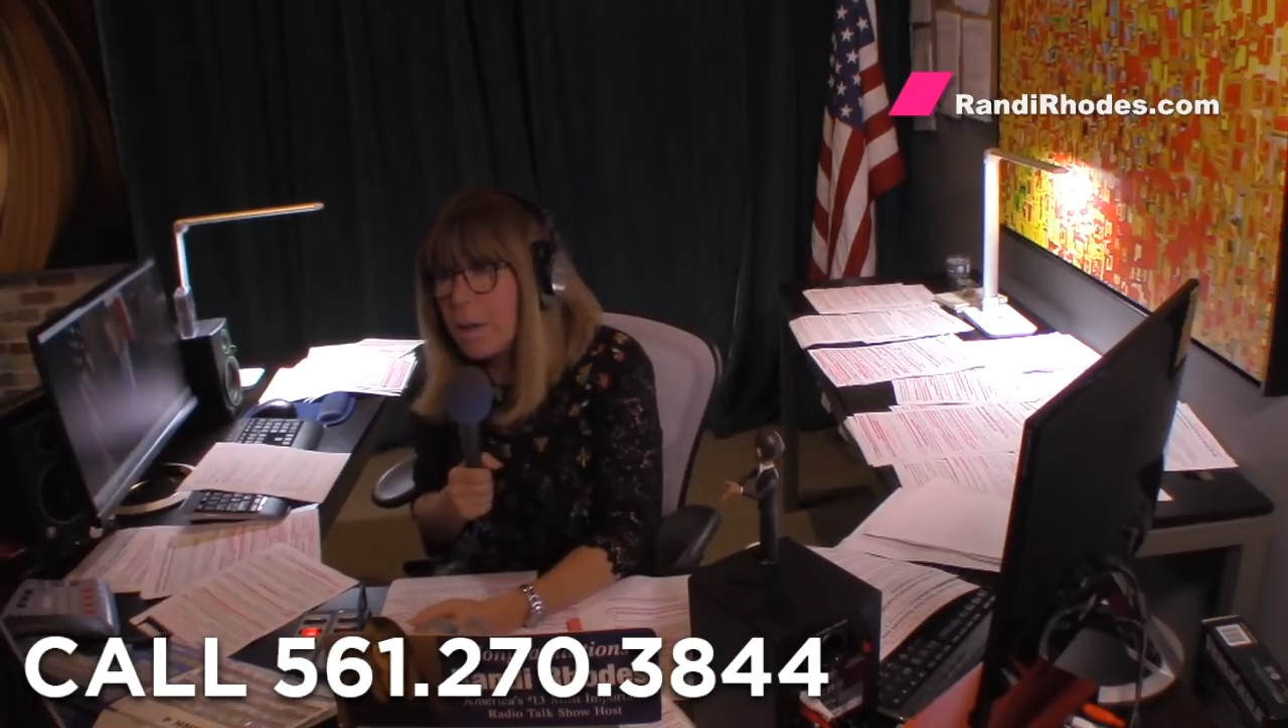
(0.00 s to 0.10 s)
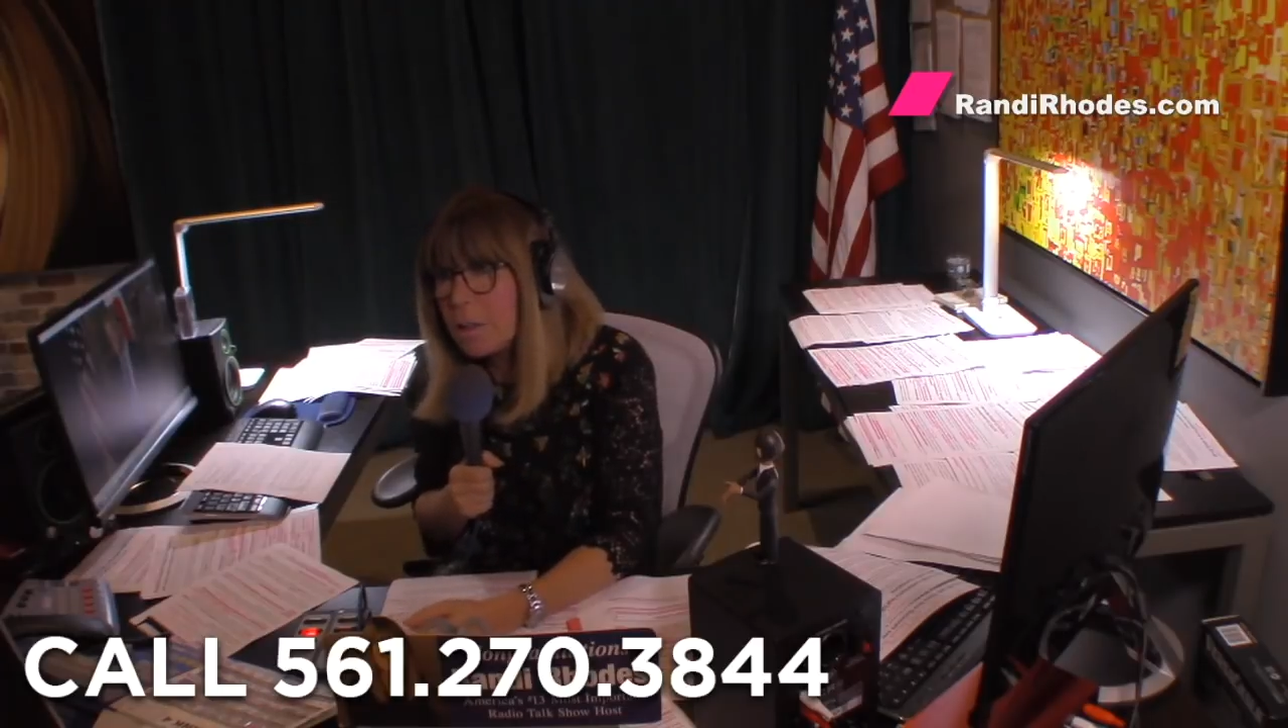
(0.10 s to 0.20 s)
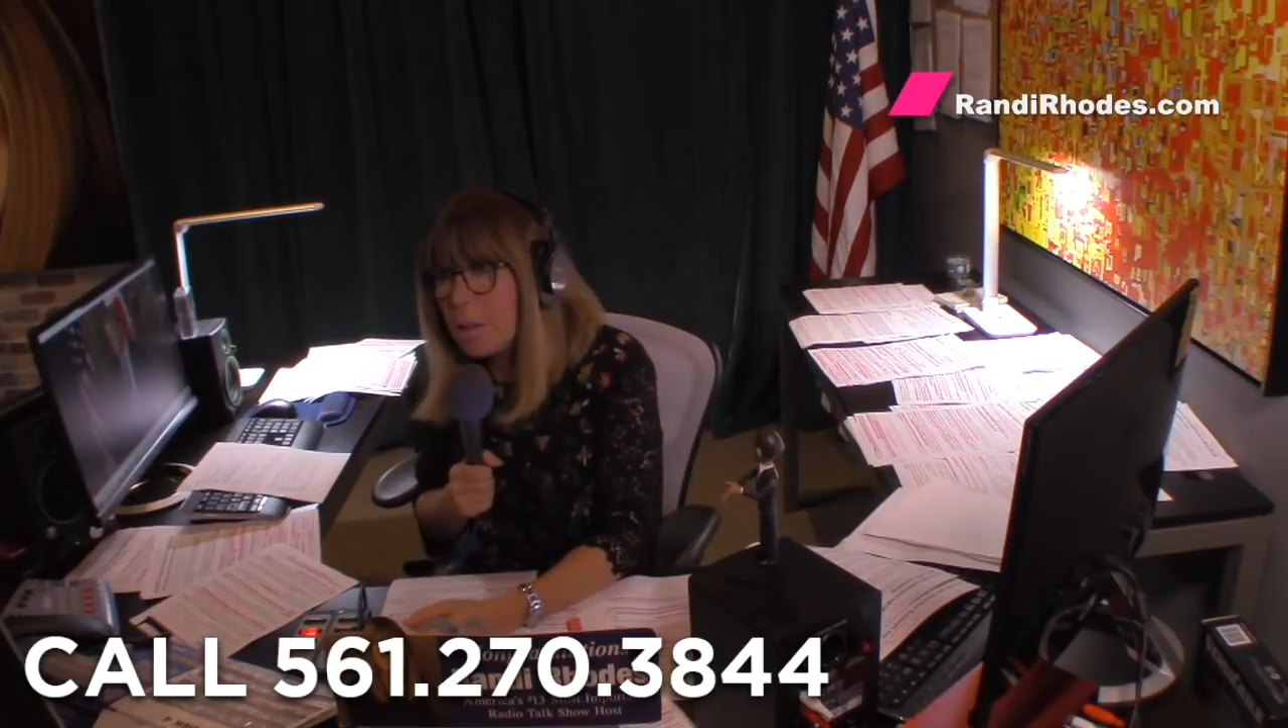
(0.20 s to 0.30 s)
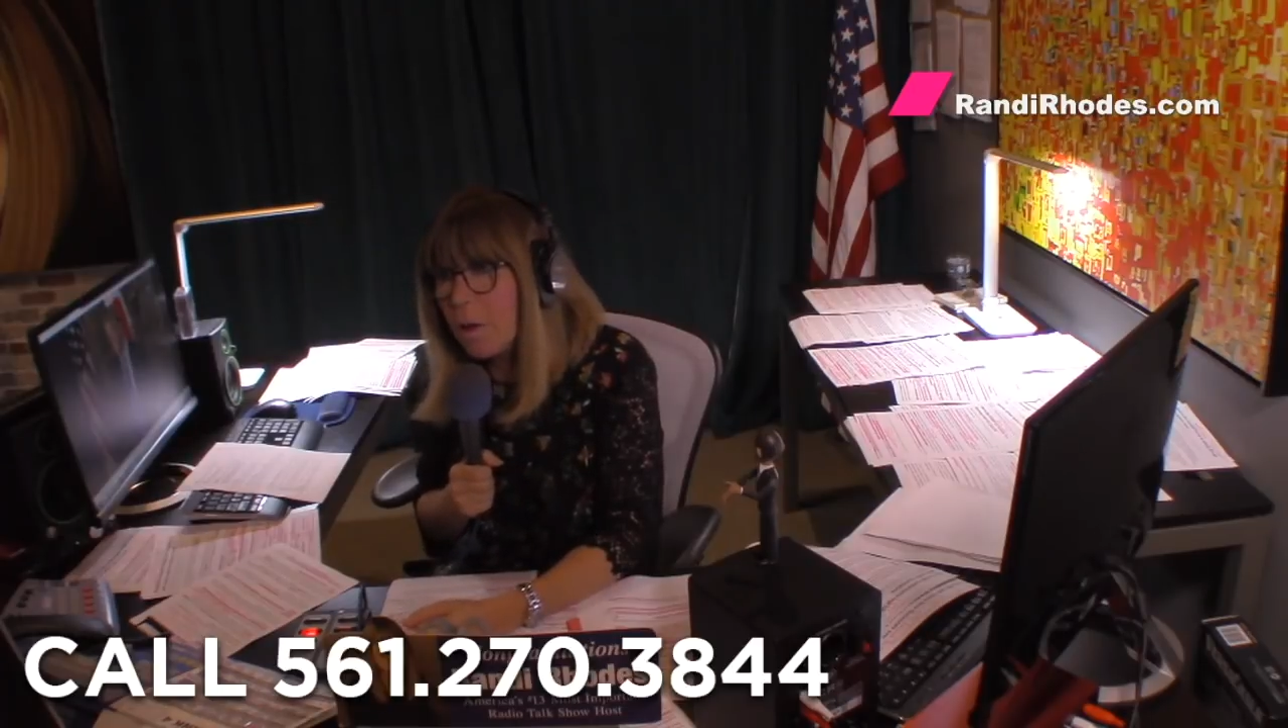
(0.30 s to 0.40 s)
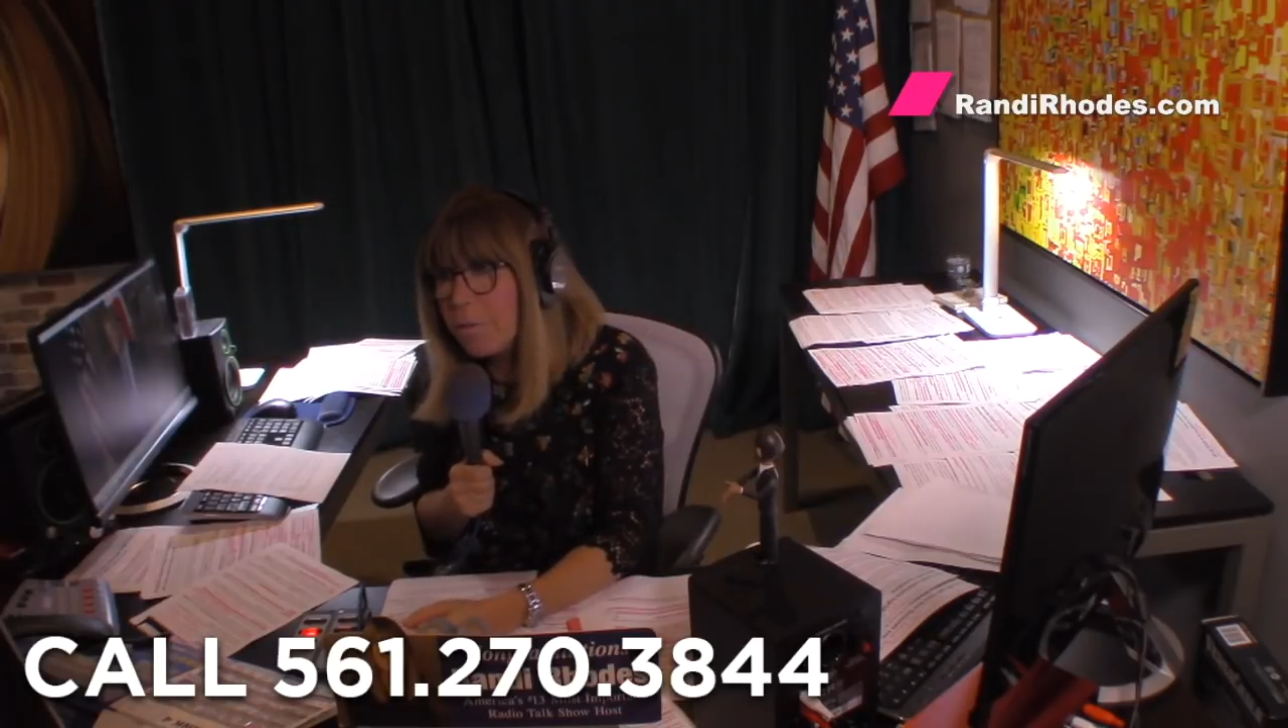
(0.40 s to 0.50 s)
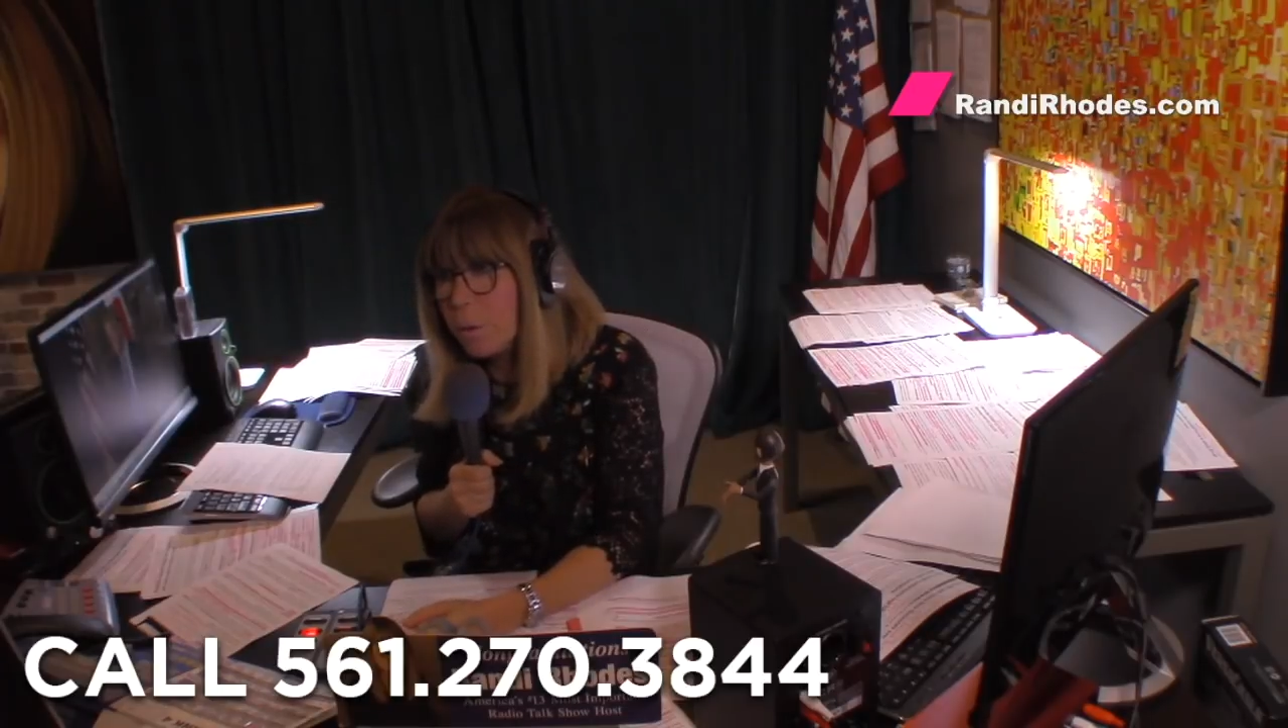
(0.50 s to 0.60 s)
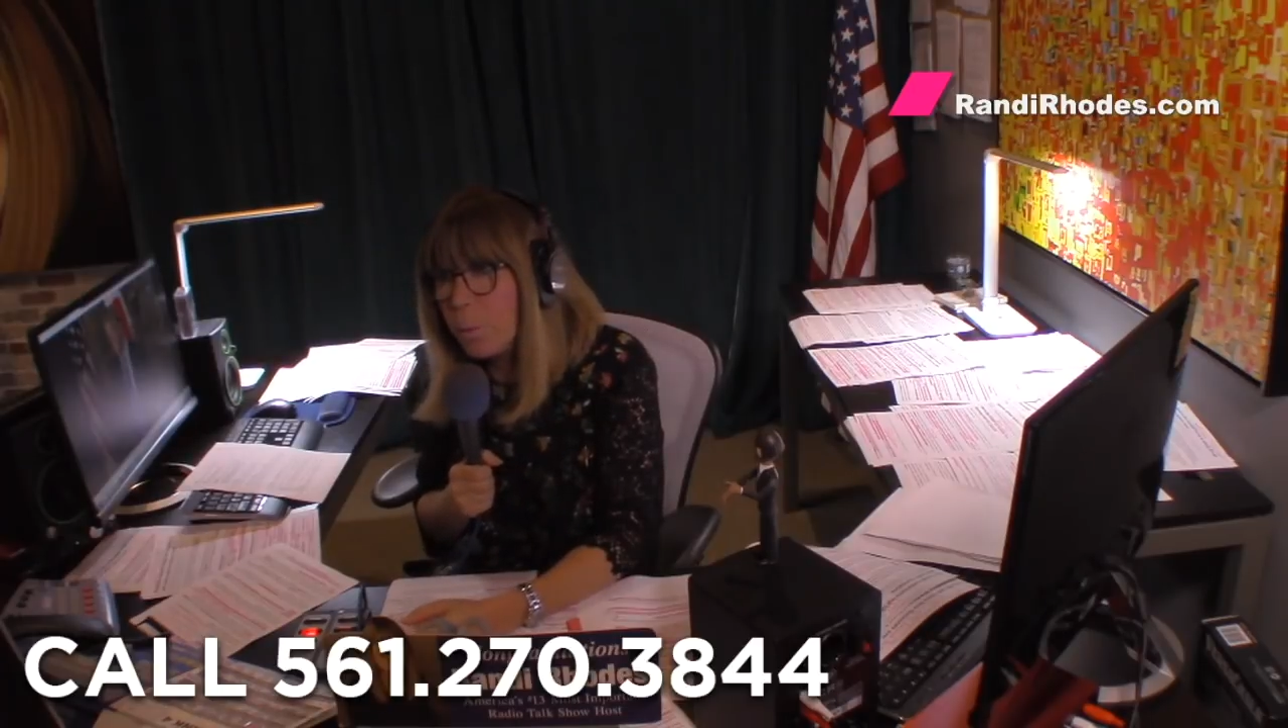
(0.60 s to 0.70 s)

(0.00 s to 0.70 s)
article over